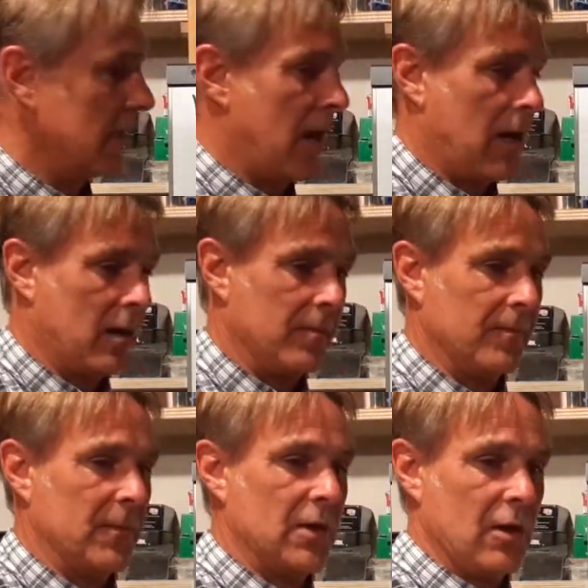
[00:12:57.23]

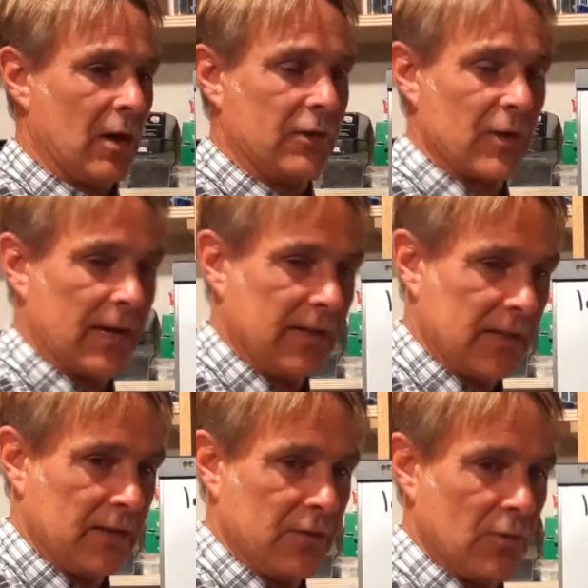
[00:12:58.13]
I tried to
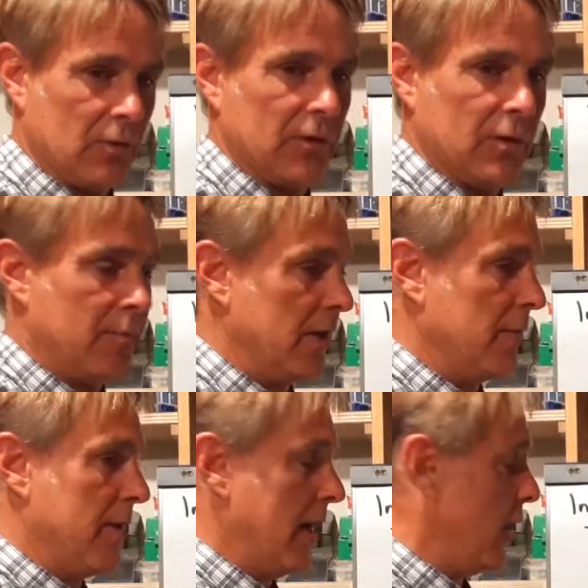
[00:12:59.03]
give you a little bit
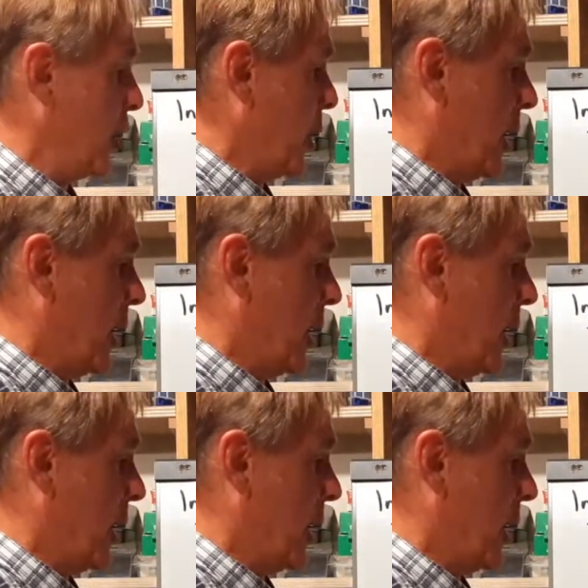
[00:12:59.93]
about